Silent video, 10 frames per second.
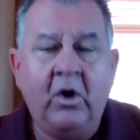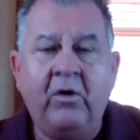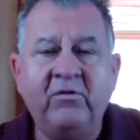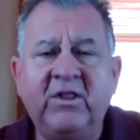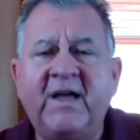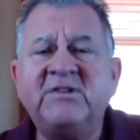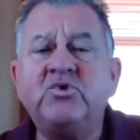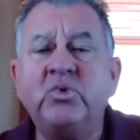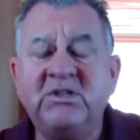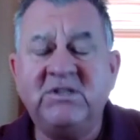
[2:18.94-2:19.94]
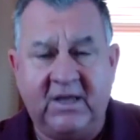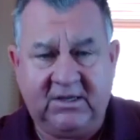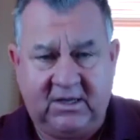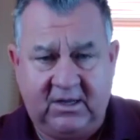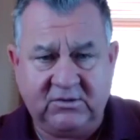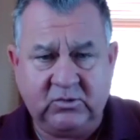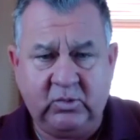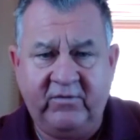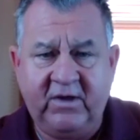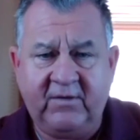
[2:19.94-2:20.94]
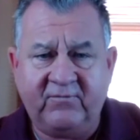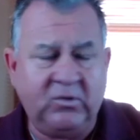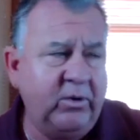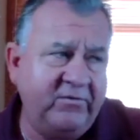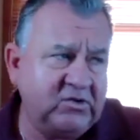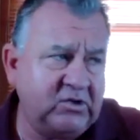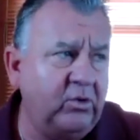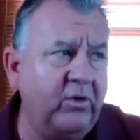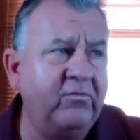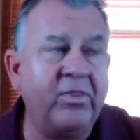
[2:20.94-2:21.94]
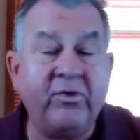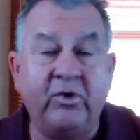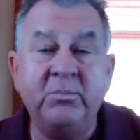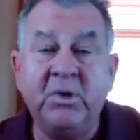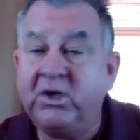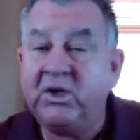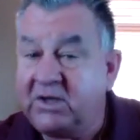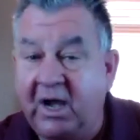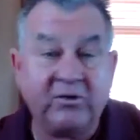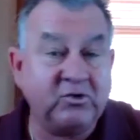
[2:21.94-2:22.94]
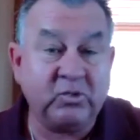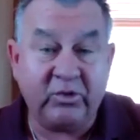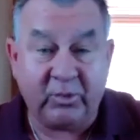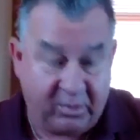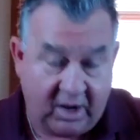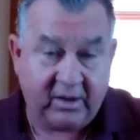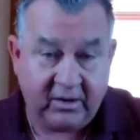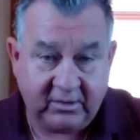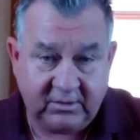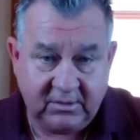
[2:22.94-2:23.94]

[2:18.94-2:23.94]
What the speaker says: Over the last 3 decades, we've sold over $30 million worth of product.